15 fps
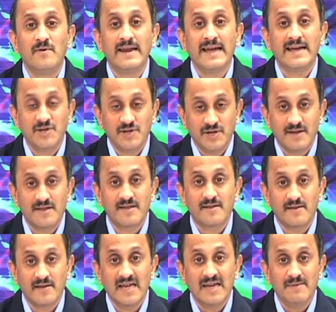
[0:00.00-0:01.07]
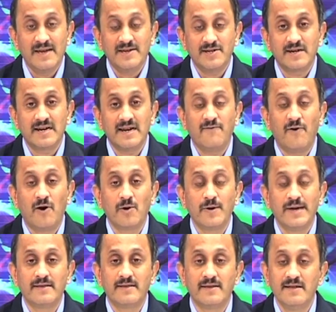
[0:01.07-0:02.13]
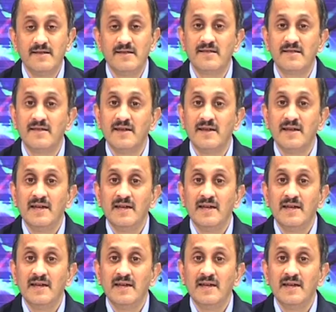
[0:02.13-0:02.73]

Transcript: lectures immediately following this